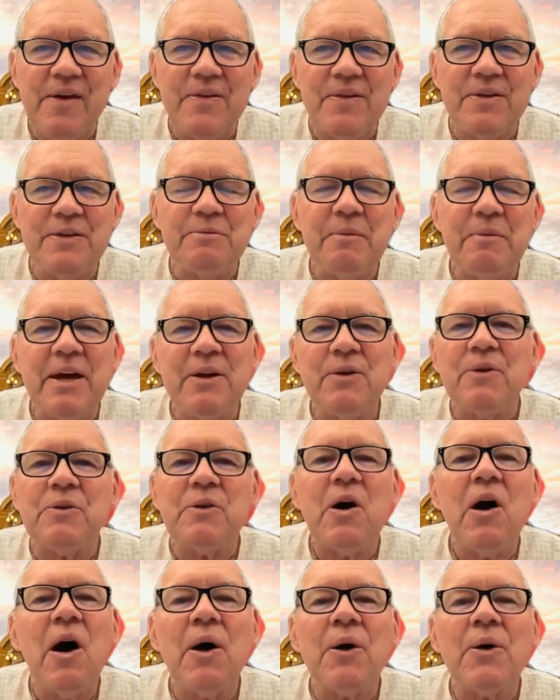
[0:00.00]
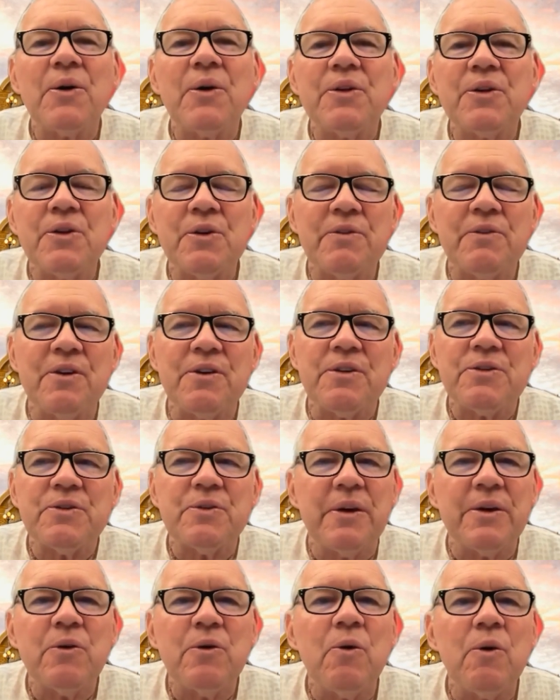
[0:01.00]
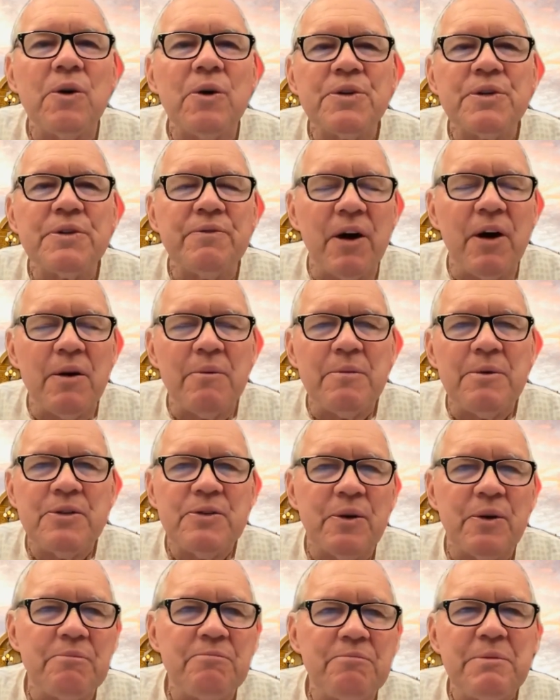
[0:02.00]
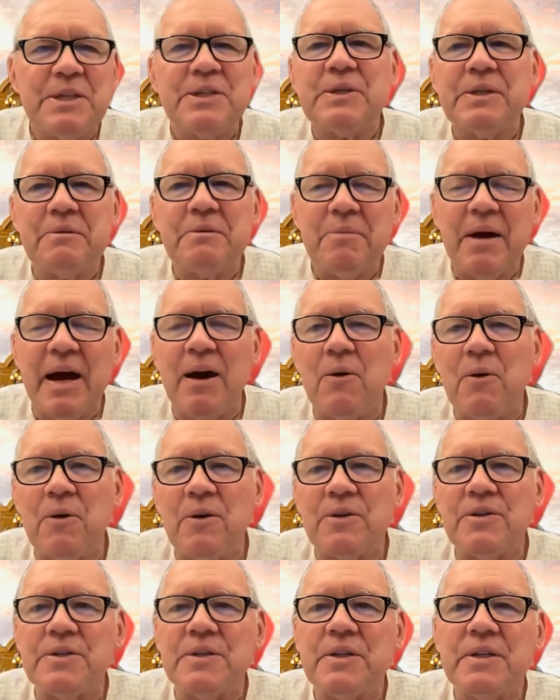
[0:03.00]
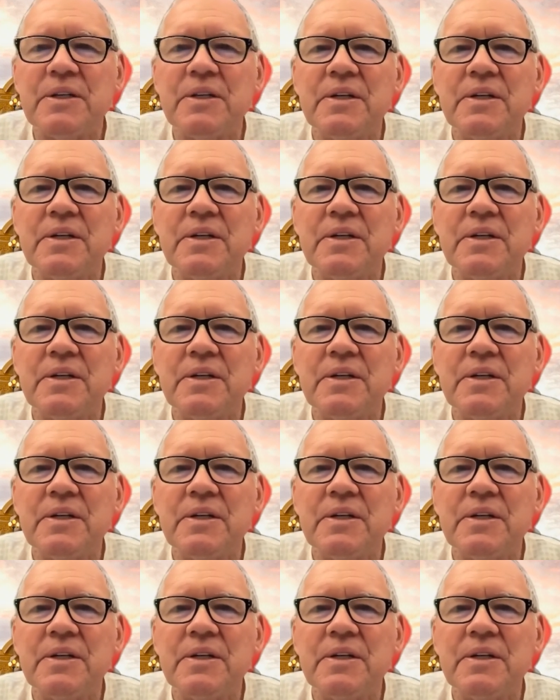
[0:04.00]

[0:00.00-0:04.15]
This man who had conquered the universe, who had hordes of armies, who had mystic powers,